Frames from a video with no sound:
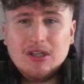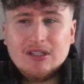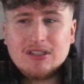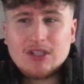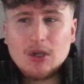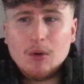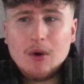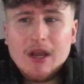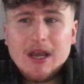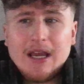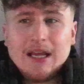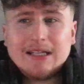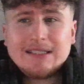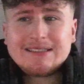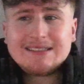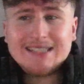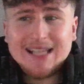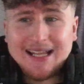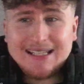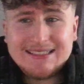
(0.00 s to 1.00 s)
So,
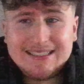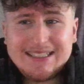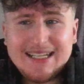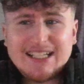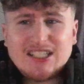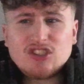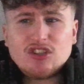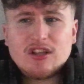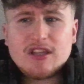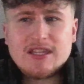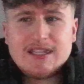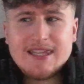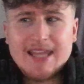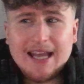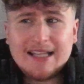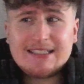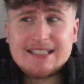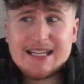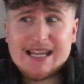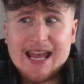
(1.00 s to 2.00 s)
99 strength,
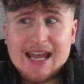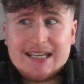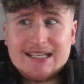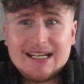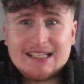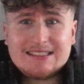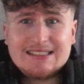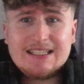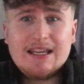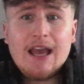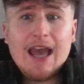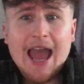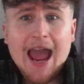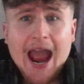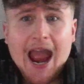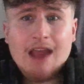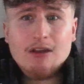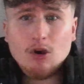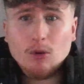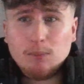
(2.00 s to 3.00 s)
99 head accuracy,
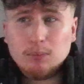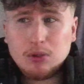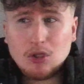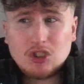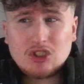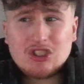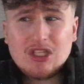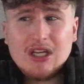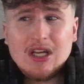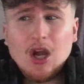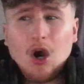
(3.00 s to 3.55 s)
aerial plus.